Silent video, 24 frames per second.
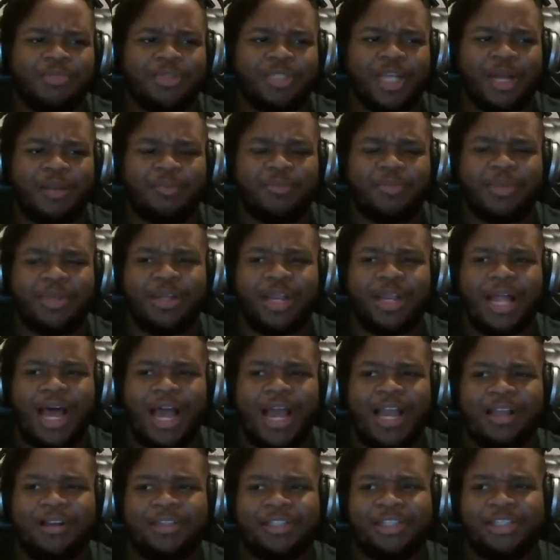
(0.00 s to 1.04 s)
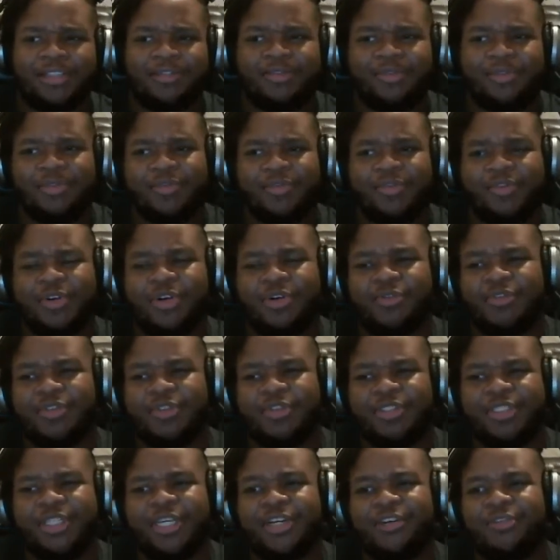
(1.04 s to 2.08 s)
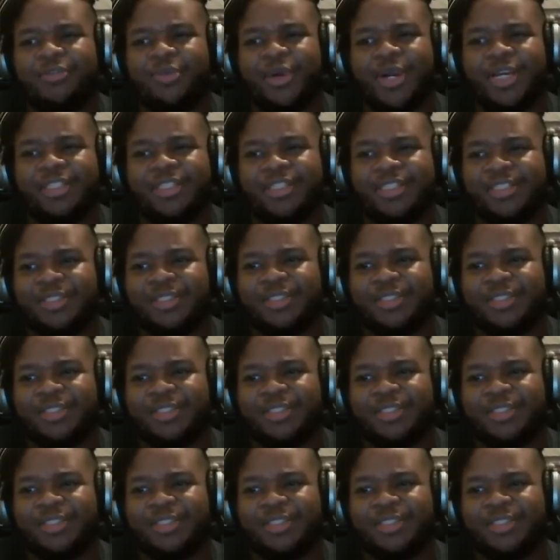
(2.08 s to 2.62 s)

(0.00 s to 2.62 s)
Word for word: Stop be lying just for, for well, the sake yeah, of racism."